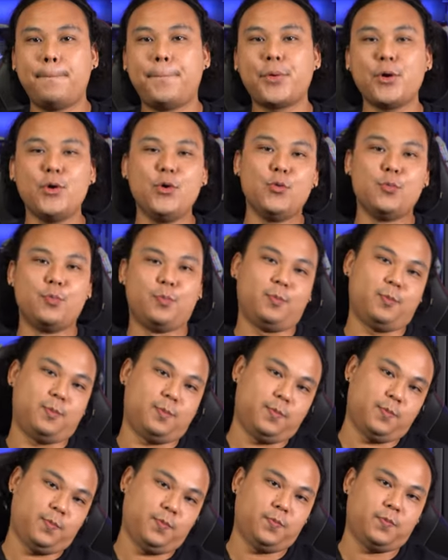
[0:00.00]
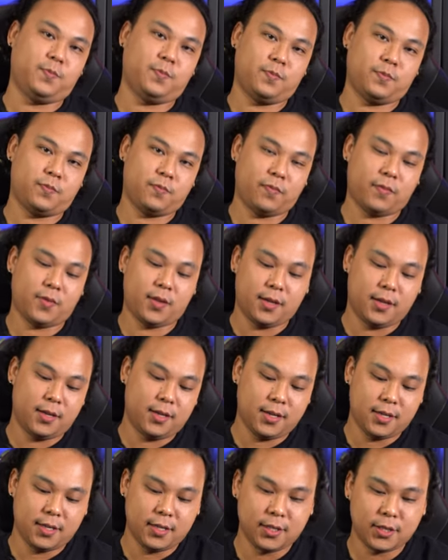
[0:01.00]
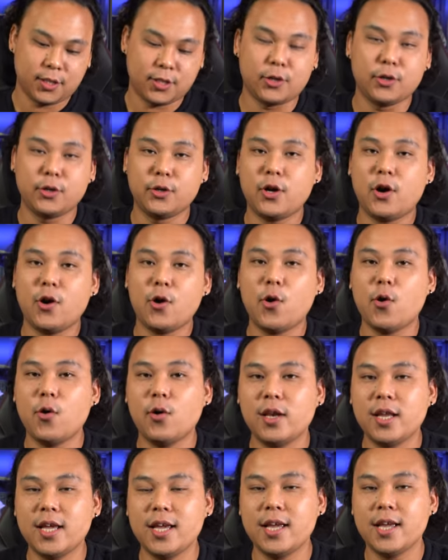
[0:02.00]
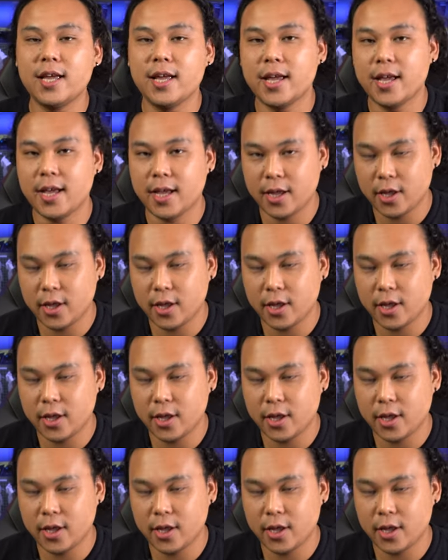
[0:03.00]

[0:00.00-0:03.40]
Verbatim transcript: Boom! So not only